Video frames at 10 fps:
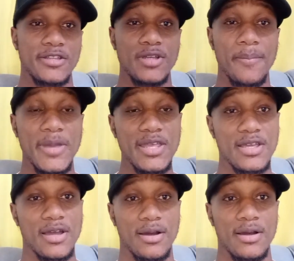
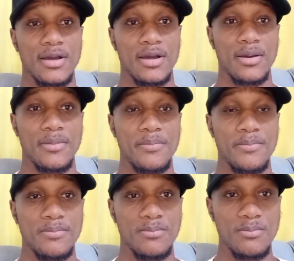Jamaica
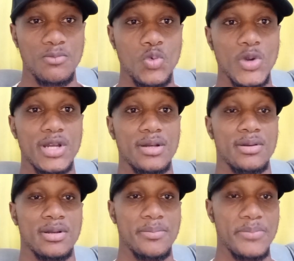
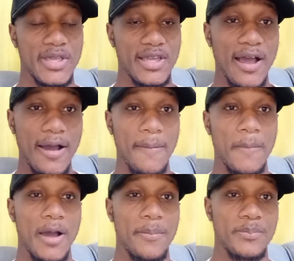will
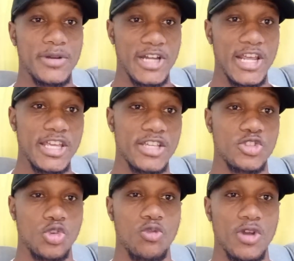become a
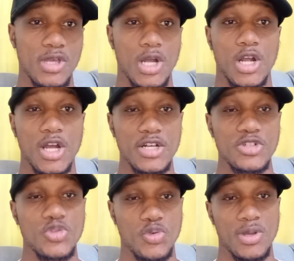place, or rather a
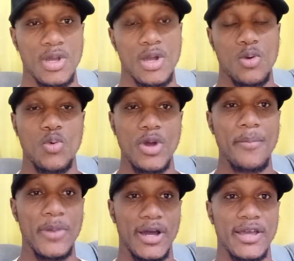country,
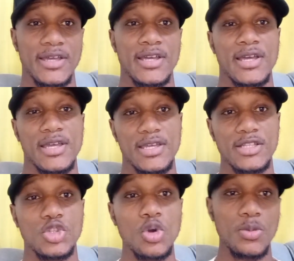whereby
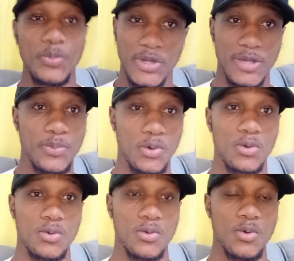its own
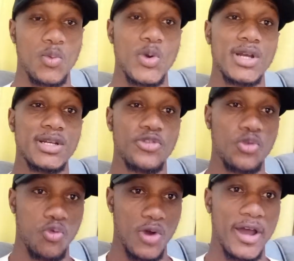people will
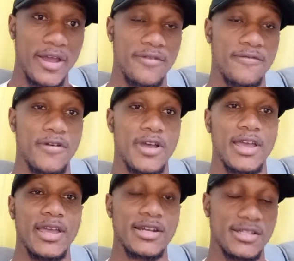thrive
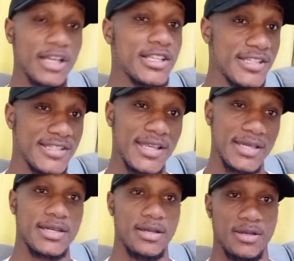and
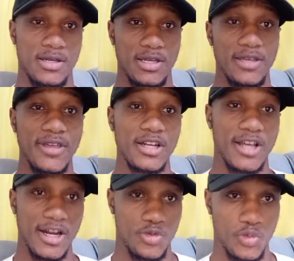succeed in
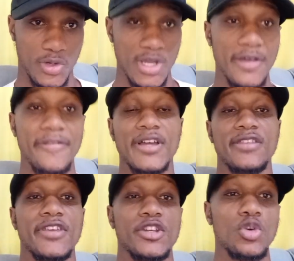that country,
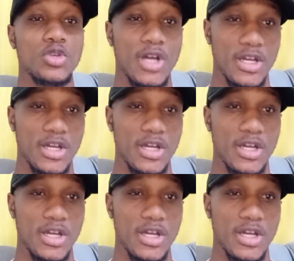that they don't